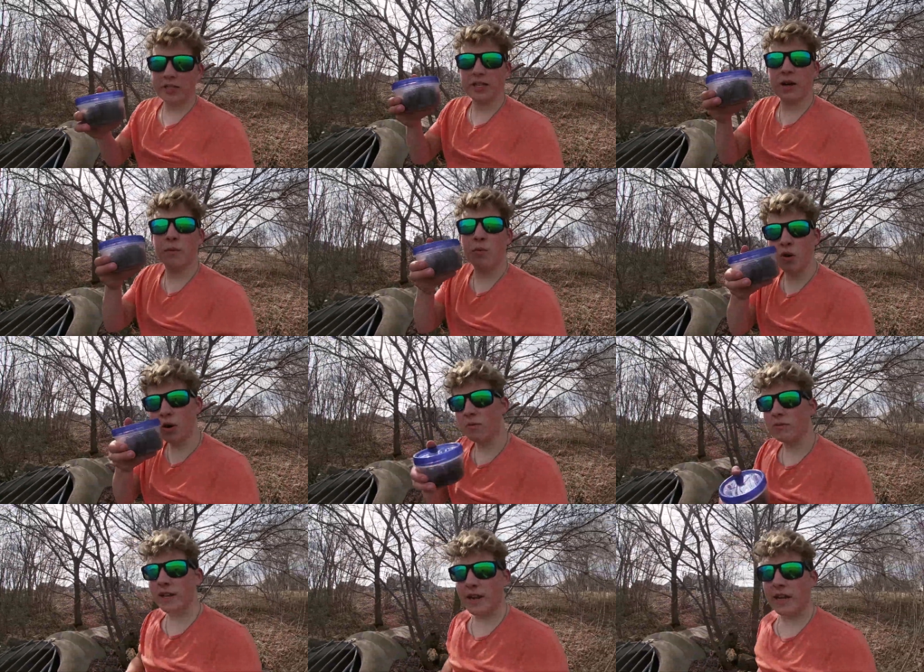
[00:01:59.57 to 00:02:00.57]
some
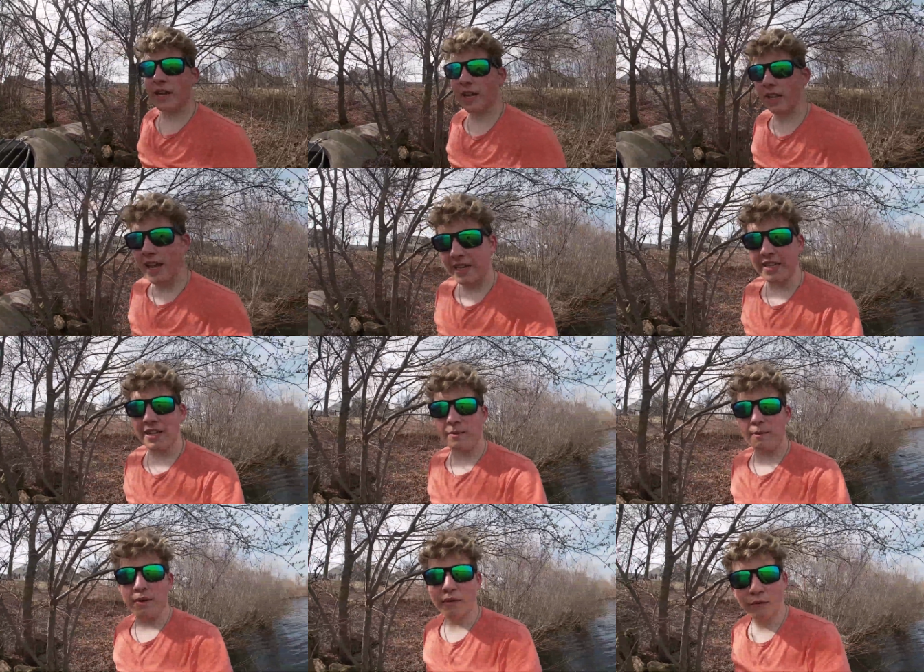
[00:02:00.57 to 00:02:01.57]
worms that I
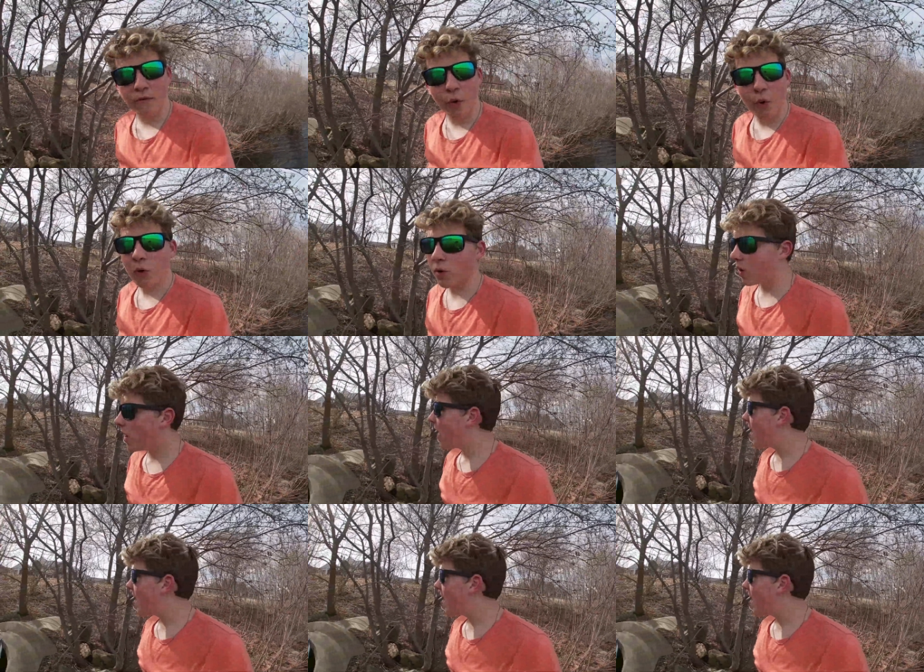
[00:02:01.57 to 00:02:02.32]
collected before